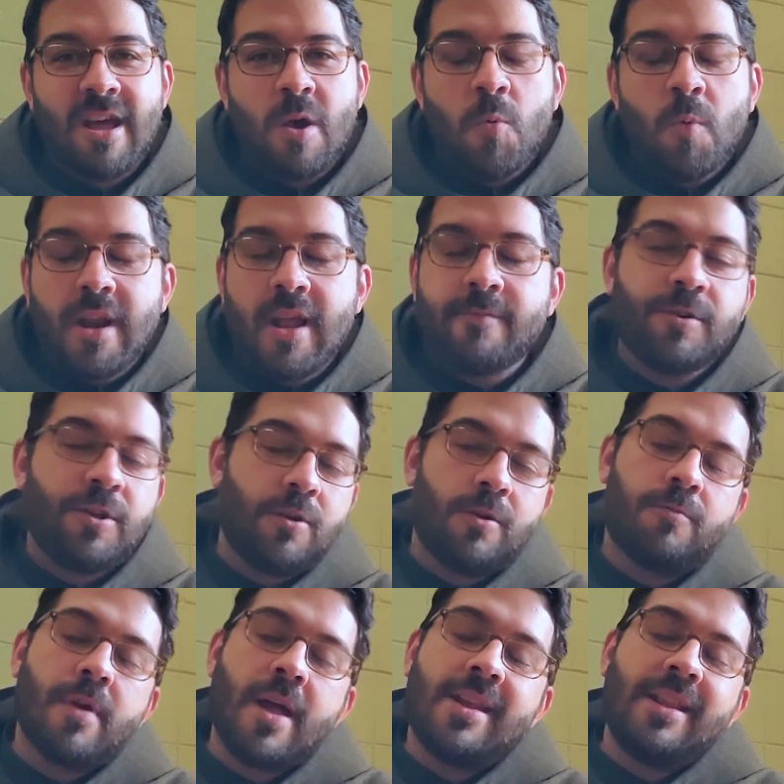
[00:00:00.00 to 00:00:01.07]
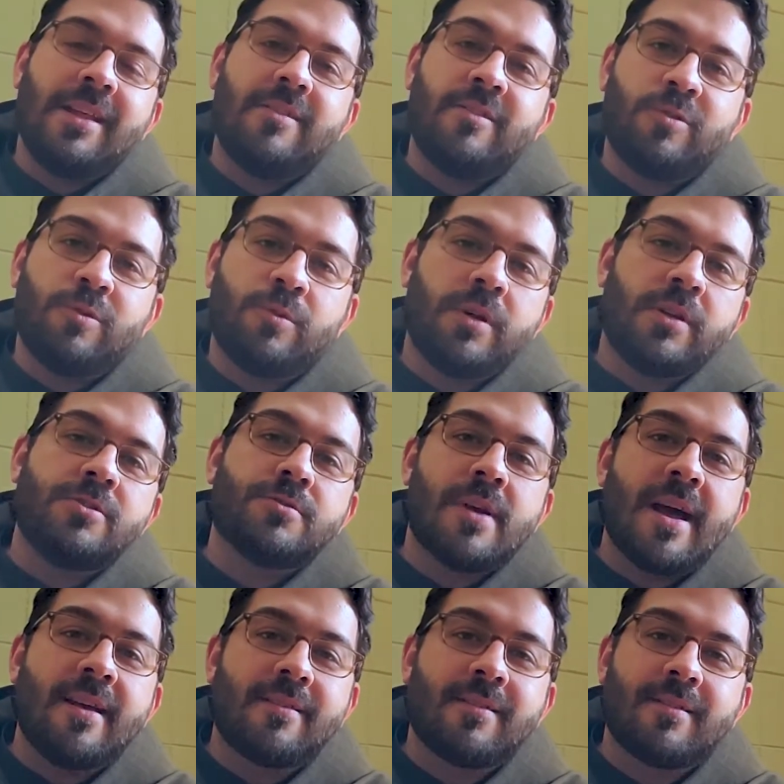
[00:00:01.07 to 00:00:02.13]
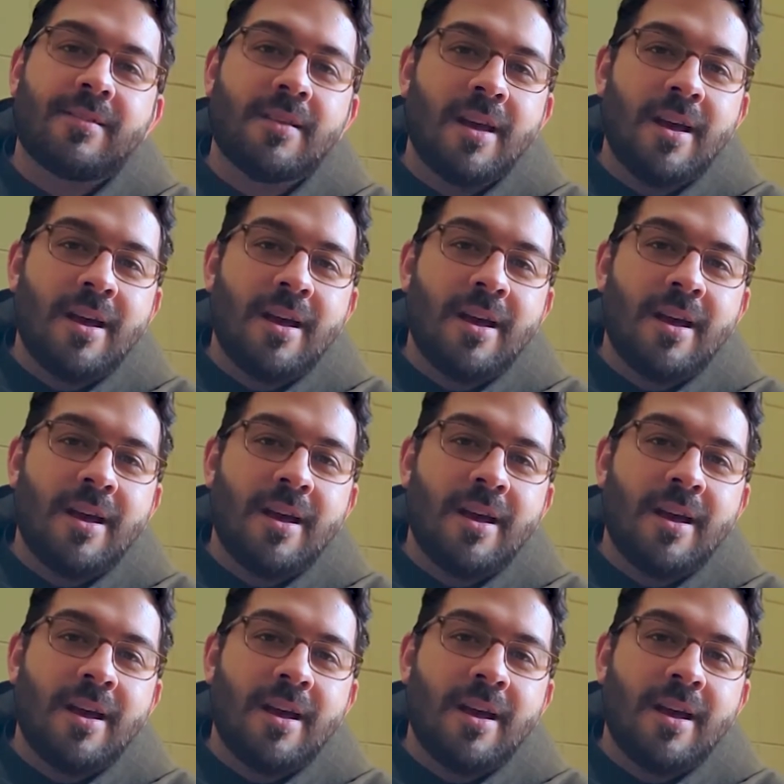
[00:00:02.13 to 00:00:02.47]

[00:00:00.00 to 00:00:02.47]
whenever you're ready to address